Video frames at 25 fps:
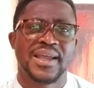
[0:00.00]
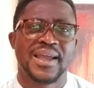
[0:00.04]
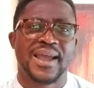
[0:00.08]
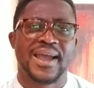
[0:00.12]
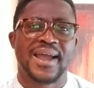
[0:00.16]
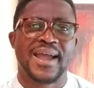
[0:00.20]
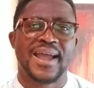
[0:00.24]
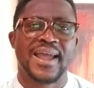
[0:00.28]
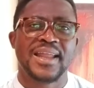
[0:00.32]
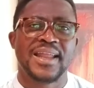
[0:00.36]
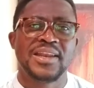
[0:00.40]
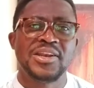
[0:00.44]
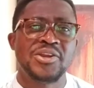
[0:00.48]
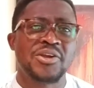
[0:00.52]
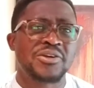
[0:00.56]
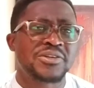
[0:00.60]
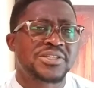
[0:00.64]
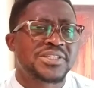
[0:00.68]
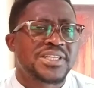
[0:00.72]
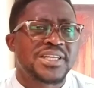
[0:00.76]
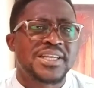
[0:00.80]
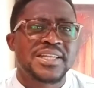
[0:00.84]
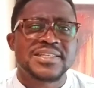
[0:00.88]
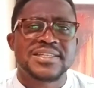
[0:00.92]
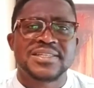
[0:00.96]
and
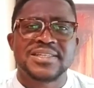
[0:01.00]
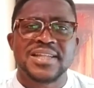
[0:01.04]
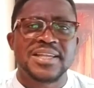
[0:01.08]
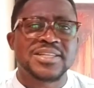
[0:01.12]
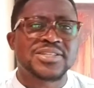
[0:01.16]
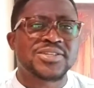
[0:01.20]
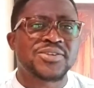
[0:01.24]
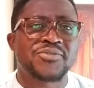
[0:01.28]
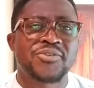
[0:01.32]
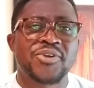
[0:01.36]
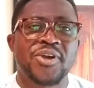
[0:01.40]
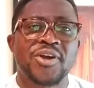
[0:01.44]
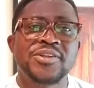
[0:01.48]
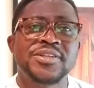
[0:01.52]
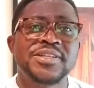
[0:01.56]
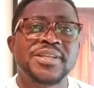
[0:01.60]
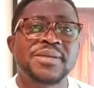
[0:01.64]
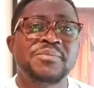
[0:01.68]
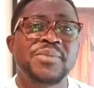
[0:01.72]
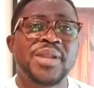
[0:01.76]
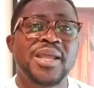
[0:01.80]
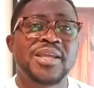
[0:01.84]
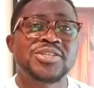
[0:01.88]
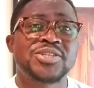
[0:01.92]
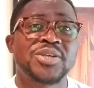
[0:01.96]
not in a sense of
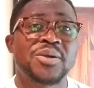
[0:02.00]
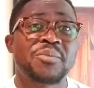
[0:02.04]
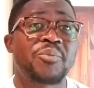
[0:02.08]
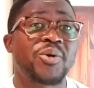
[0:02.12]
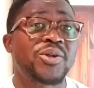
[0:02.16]
condemnation,